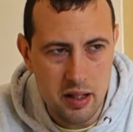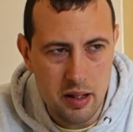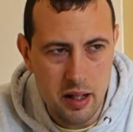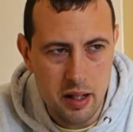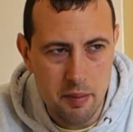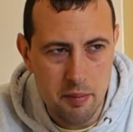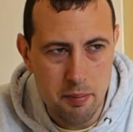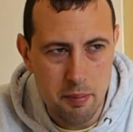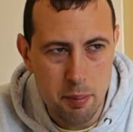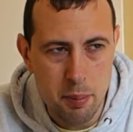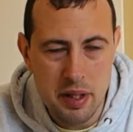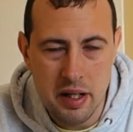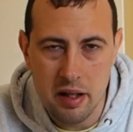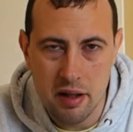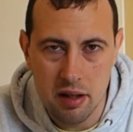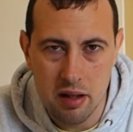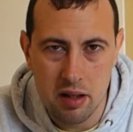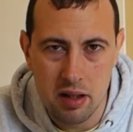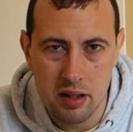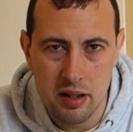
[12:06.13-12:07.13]

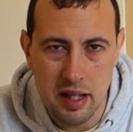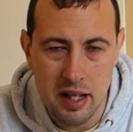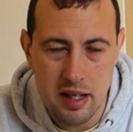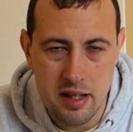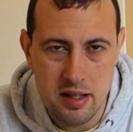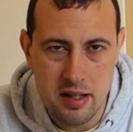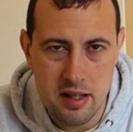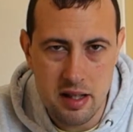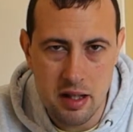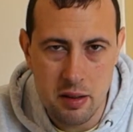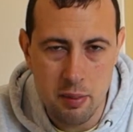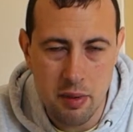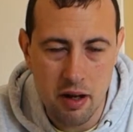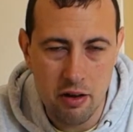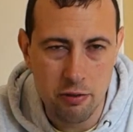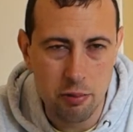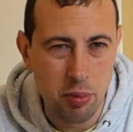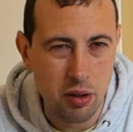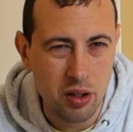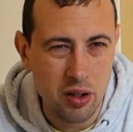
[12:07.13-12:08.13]
mineral taste in the
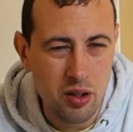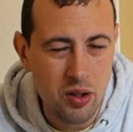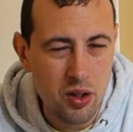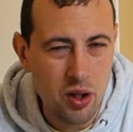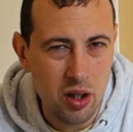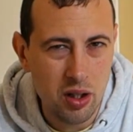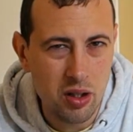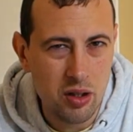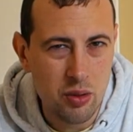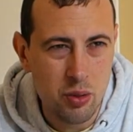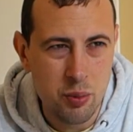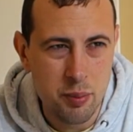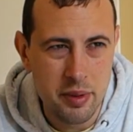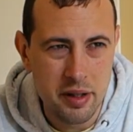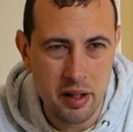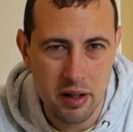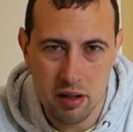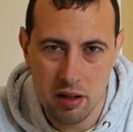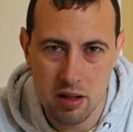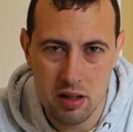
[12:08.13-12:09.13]
mouth, but not too
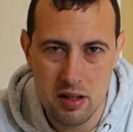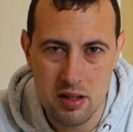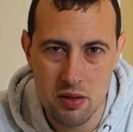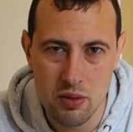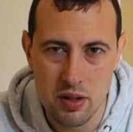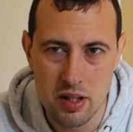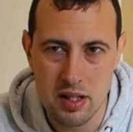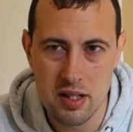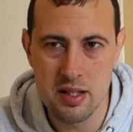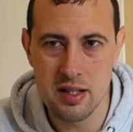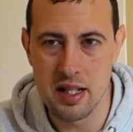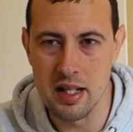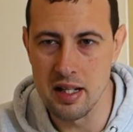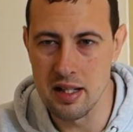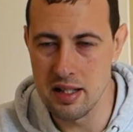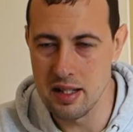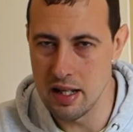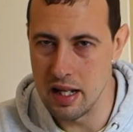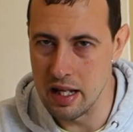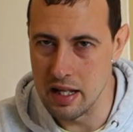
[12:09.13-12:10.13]
mineral. So
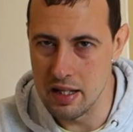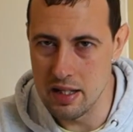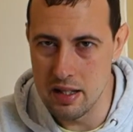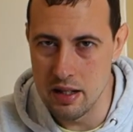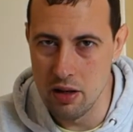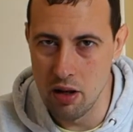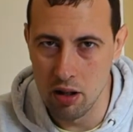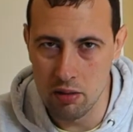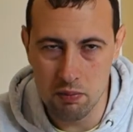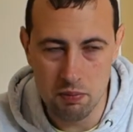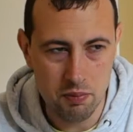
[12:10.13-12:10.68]
it's not